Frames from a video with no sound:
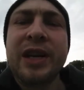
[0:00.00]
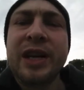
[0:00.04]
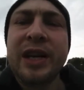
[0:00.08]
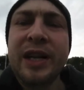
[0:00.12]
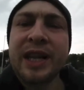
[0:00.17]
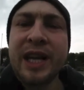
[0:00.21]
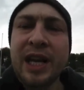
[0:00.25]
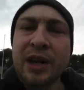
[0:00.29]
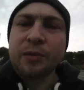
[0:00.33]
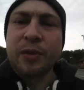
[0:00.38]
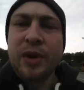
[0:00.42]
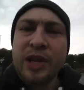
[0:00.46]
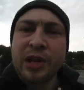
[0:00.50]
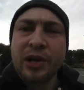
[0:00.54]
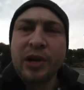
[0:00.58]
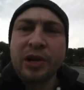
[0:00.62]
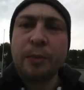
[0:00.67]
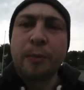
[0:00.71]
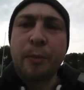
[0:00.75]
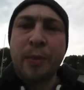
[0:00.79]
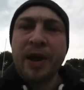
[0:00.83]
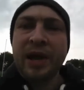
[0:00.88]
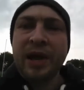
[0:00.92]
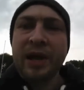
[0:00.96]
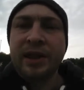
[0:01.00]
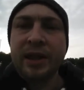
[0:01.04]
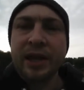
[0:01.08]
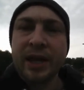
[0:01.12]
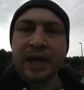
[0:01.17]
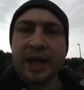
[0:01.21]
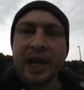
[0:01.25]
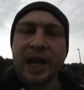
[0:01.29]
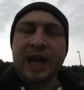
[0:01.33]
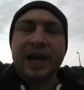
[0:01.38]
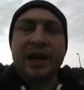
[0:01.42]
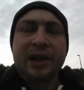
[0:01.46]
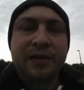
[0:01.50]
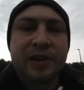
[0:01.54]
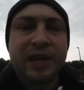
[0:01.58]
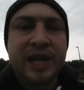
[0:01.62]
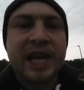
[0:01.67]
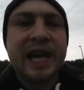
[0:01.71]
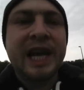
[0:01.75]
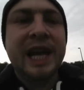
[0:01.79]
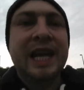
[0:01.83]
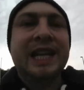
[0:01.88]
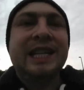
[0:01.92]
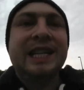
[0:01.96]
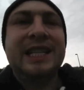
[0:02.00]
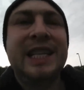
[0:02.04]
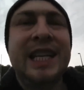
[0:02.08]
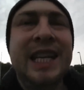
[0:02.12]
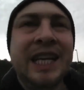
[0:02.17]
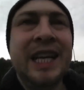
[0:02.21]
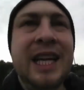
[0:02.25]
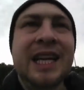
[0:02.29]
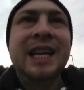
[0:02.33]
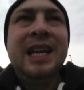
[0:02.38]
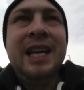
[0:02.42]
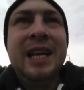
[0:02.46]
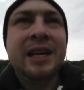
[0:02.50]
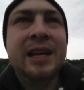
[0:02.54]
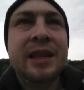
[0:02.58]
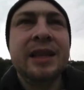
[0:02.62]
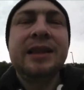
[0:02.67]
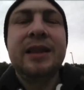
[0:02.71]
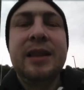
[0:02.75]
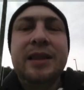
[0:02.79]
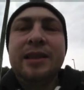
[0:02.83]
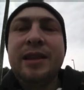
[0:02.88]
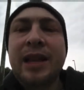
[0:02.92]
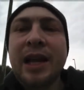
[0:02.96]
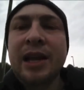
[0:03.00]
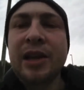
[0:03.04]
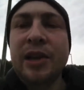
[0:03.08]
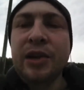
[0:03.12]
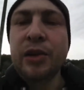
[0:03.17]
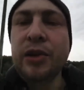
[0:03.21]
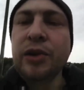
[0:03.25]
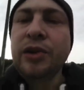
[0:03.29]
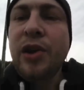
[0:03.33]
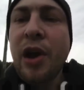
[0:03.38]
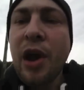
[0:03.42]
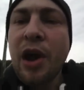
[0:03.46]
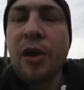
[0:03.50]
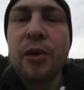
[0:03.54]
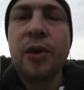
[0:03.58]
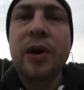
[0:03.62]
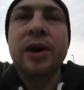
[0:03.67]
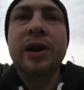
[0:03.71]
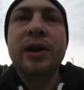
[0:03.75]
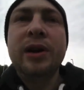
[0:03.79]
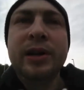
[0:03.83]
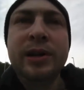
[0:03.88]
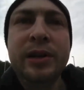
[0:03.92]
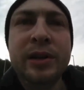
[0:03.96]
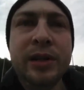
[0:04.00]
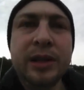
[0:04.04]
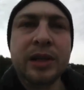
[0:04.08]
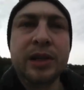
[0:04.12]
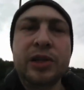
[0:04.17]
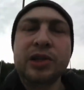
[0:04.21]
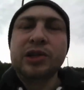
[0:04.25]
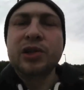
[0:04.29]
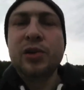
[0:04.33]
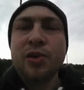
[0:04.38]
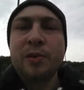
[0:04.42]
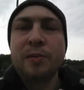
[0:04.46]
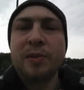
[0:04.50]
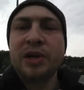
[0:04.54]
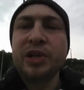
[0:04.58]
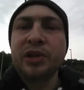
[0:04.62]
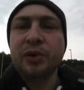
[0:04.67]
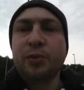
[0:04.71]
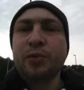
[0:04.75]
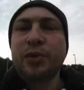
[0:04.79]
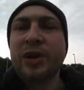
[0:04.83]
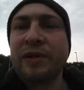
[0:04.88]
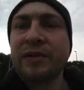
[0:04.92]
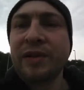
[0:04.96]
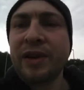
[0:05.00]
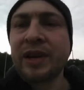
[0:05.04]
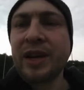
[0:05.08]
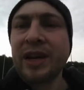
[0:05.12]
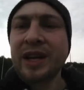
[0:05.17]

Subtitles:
like that where you pick the kind of kit that you go and do a mission with.